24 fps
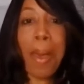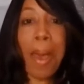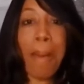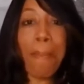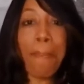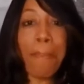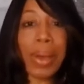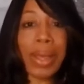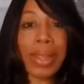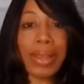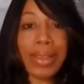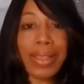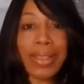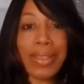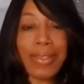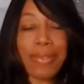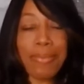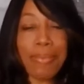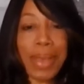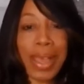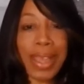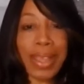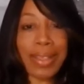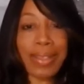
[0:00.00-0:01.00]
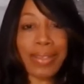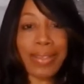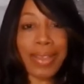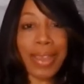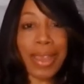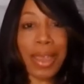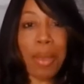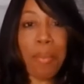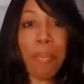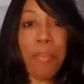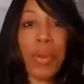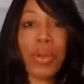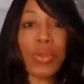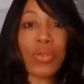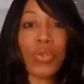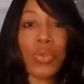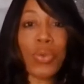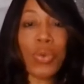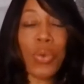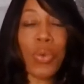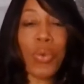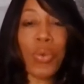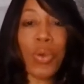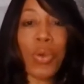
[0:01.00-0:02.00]
abundance mindset,
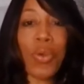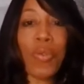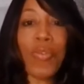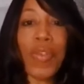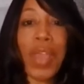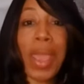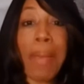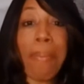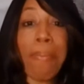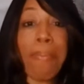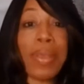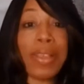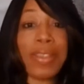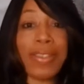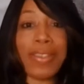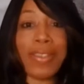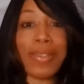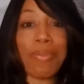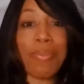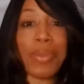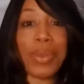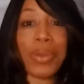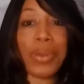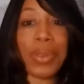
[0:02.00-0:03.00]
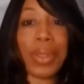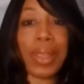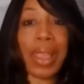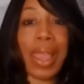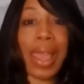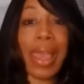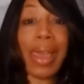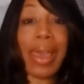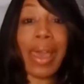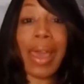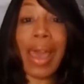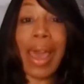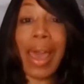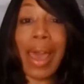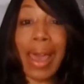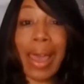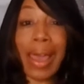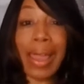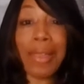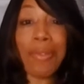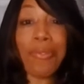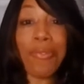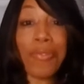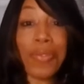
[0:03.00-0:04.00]
personal growth, and business building.
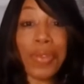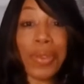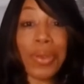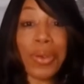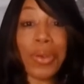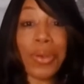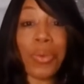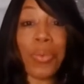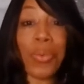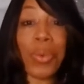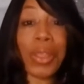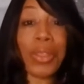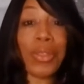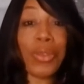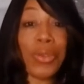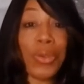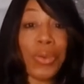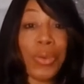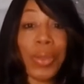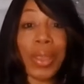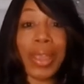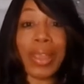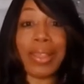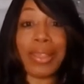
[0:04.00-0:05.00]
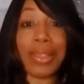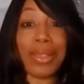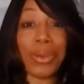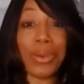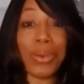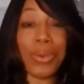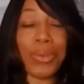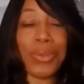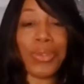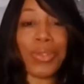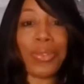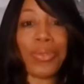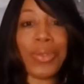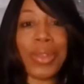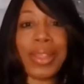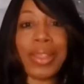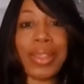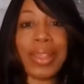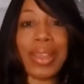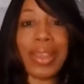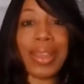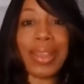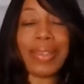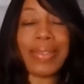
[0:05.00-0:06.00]
I feel when you get those three
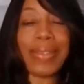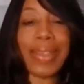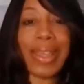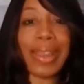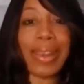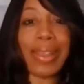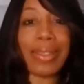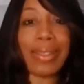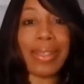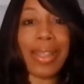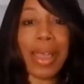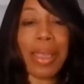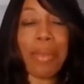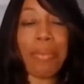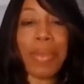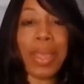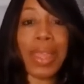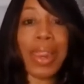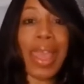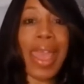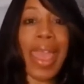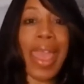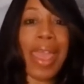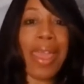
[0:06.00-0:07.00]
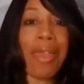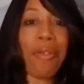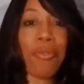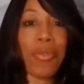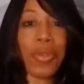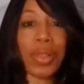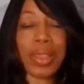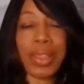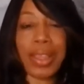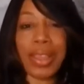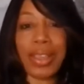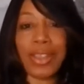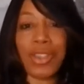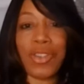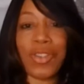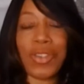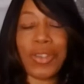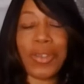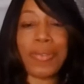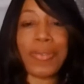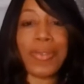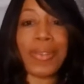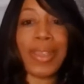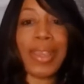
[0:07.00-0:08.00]
things in alignment, everything
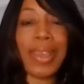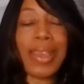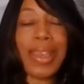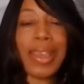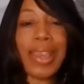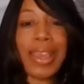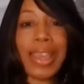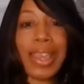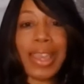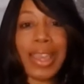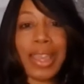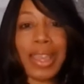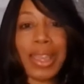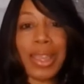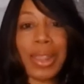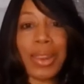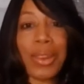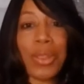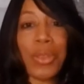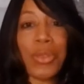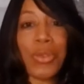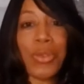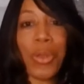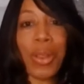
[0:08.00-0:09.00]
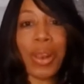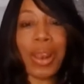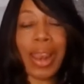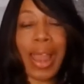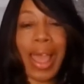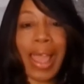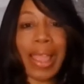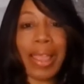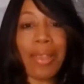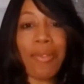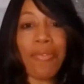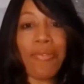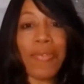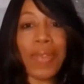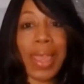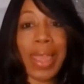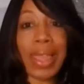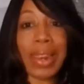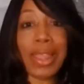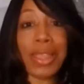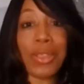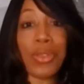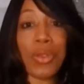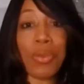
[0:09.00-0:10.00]
shifts in your life
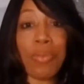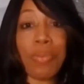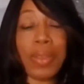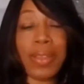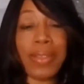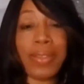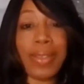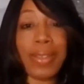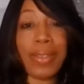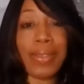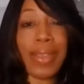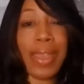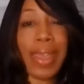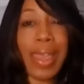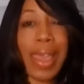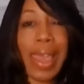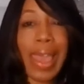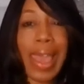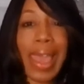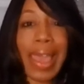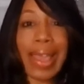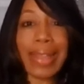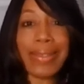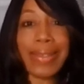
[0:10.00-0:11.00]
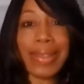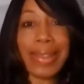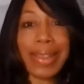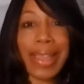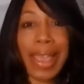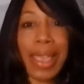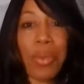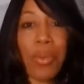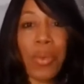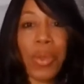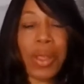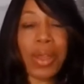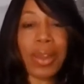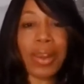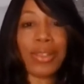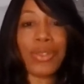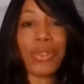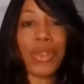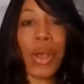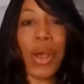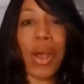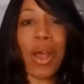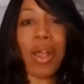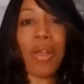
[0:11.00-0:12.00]
and in your business. And today we're going
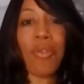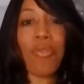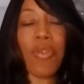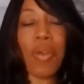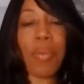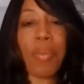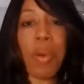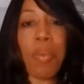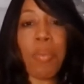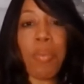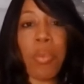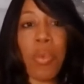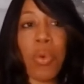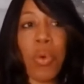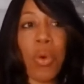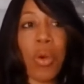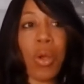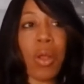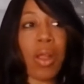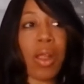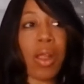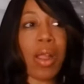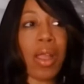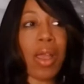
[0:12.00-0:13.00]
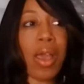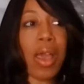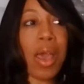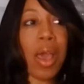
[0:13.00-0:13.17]
to talk from a more